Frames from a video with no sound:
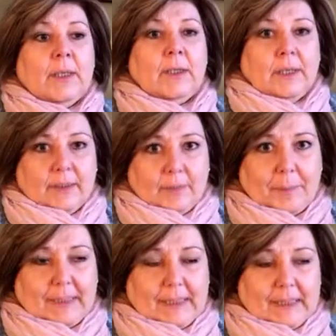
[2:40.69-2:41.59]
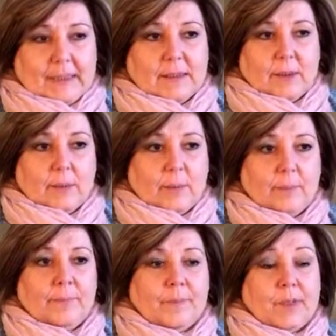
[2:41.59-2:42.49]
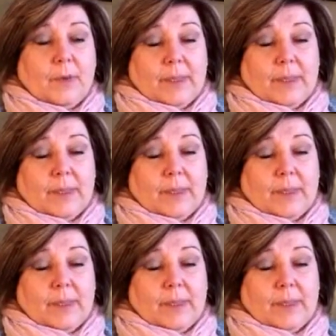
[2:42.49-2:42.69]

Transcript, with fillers: Not everybody does, though. So